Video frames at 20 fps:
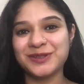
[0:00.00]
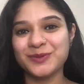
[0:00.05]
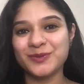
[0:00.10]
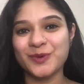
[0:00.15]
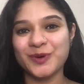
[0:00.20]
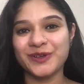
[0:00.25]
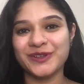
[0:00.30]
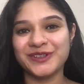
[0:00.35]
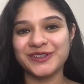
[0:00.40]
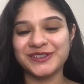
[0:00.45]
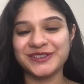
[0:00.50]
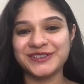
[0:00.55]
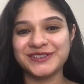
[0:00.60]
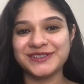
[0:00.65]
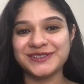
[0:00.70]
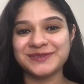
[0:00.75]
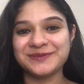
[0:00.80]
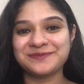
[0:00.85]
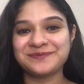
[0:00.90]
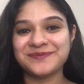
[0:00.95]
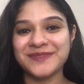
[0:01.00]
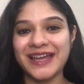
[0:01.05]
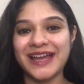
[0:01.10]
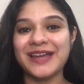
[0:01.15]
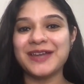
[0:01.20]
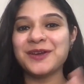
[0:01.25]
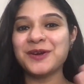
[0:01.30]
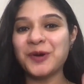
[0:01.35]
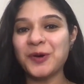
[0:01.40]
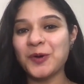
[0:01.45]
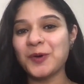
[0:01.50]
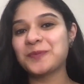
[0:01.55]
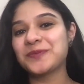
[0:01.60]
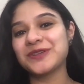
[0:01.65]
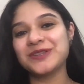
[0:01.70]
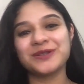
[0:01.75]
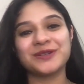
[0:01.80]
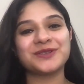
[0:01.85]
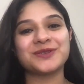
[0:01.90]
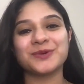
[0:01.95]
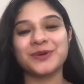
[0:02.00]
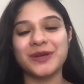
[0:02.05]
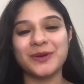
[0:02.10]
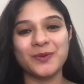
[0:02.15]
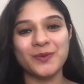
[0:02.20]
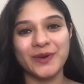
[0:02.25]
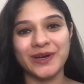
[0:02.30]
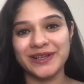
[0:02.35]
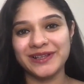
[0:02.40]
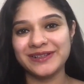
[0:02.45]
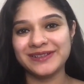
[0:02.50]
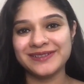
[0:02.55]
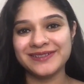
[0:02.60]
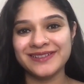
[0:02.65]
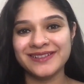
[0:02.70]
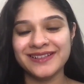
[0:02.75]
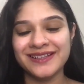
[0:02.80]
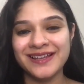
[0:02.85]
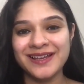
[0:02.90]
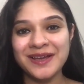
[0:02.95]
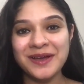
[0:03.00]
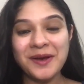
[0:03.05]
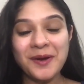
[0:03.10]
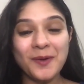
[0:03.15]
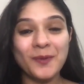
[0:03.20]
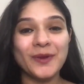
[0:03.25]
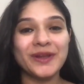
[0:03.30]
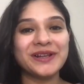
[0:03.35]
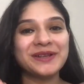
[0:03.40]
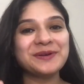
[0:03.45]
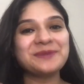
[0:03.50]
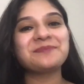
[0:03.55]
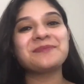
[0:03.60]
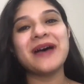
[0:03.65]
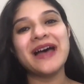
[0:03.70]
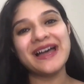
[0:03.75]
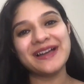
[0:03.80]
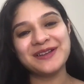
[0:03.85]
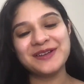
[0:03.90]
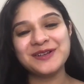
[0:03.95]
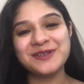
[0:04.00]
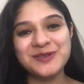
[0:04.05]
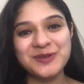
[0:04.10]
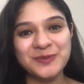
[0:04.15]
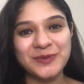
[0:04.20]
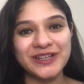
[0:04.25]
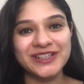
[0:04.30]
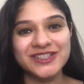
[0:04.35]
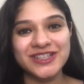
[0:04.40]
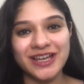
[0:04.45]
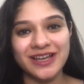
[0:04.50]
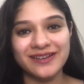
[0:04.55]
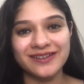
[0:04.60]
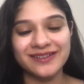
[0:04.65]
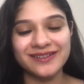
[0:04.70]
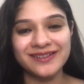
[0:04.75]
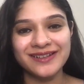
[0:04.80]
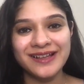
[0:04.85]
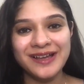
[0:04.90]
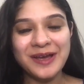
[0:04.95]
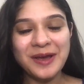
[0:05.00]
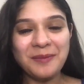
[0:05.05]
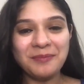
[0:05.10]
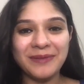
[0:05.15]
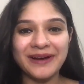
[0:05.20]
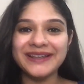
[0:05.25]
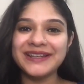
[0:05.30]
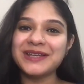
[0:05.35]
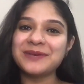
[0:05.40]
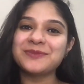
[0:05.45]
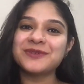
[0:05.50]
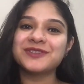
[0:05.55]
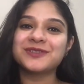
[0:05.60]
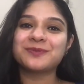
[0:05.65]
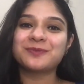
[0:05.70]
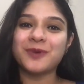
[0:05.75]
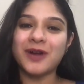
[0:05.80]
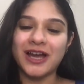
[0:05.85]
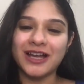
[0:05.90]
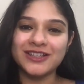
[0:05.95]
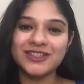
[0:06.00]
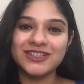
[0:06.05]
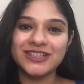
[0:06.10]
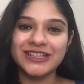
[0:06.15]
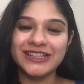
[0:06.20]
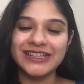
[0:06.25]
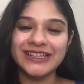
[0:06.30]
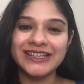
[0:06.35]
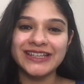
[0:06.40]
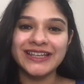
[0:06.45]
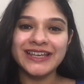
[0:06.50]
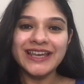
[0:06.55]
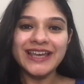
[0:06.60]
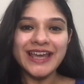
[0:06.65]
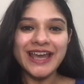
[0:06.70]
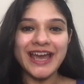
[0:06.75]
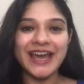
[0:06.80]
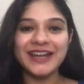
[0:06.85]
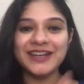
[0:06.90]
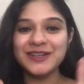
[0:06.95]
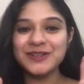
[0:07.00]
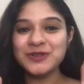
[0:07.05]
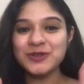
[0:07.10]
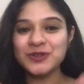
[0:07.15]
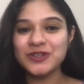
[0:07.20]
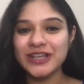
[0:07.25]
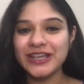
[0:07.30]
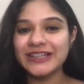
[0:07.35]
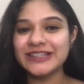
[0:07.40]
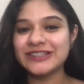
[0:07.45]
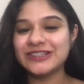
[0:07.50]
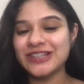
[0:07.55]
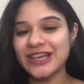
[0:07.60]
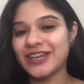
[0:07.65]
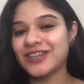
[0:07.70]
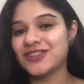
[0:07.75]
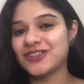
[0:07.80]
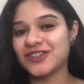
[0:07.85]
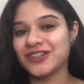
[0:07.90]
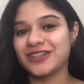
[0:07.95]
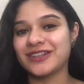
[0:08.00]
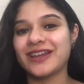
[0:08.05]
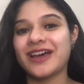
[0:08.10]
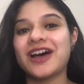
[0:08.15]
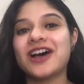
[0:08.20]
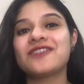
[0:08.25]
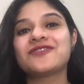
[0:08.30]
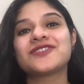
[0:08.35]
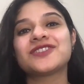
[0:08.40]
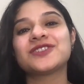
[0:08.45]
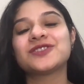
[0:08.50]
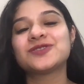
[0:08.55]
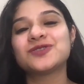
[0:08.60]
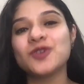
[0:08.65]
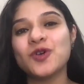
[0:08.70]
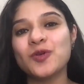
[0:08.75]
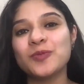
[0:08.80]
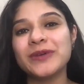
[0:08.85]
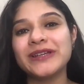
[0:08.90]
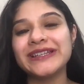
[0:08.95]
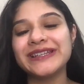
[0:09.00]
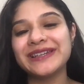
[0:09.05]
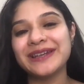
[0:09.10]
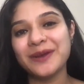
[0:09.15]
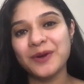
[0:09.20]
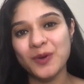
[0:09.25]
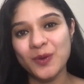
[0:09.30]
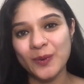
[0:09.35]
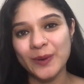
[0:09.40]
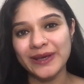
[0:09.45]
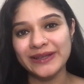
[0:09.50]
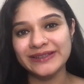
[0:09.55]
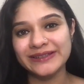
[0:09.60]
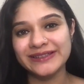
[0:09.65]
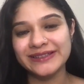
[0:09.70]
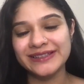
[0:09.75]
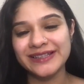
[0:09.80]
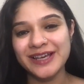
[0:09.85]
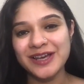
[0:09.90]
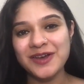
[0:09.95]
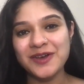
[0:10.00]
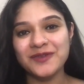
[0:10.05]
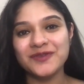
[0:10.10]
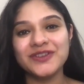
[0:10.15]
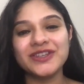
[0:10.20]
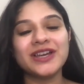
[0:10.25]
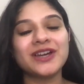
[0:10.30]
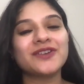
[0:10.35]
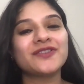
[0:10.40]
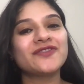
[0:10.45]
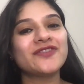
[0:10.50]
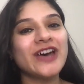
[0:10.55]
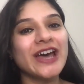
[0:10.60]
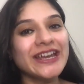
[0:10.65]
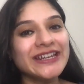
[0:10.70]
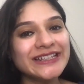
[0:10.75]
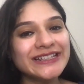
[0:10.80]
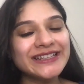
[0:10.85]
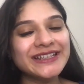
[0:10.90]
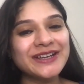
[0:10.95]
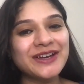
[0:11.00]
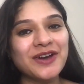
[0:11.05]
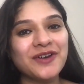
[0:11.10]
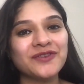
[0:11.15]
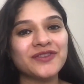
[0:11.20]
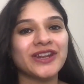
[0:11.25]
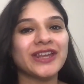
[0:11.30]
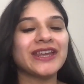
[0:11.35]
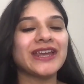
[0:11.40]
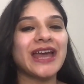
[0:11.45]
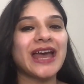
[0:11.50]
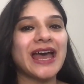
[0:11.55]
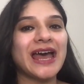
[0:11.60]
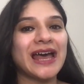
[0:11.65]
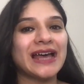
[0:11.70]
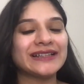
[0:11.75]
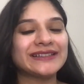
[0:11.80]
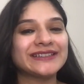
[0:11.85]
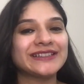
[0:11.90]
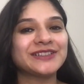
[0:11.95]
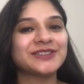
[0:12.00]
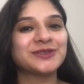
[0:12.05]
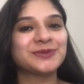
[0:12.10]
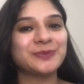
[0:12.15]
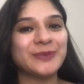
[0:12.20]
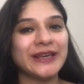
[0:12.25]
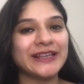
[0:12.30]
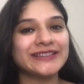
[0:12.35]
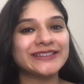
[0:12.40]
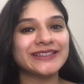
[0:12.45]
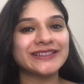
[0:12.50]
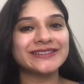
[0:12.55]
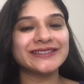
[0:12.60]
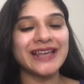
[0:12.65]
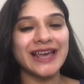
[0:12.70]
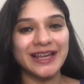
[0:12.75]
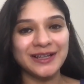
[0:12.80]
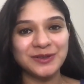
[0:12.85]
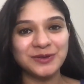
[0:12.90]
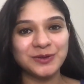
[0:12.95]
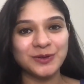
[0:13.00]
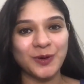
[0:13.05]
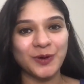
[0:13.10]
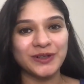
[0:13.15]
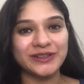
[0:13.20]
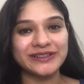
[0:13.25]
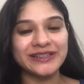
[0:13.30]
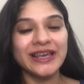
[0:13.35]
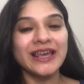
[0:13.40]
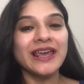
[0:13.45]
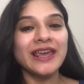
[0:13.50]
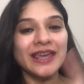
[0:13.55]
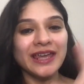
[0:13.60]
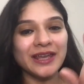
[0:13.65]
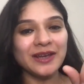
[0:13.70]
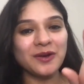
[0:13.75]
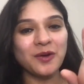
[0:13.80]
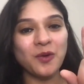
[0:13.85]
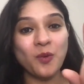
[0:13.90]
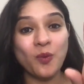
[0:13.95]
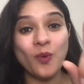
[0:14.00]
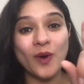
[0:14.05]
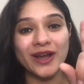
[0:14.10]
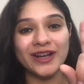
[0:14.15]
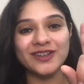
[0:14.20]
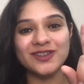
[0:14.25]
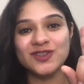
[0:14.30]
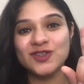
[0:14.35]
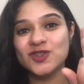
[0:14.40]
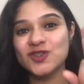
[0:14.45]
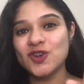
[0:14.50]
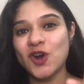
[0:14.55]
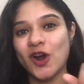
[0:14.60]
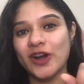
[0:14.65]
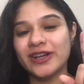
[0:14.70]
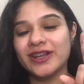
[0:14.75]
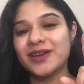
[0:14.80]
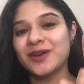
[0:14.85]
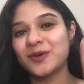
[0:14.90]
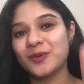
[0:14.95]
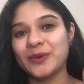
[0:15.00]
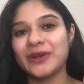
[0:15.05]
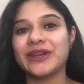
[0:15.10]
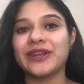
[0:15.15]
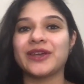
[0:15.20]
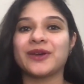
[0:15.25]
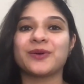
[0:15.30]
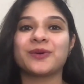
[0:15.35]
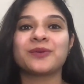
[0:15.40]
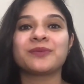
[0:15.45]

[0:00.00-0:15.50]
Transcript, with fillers: E Warriors. I hope you are doing well. Welcome back to my channel. My name is Prachi, and in today's session, after so many requests, we are finally covering acids, bases and salts in a one-shot video.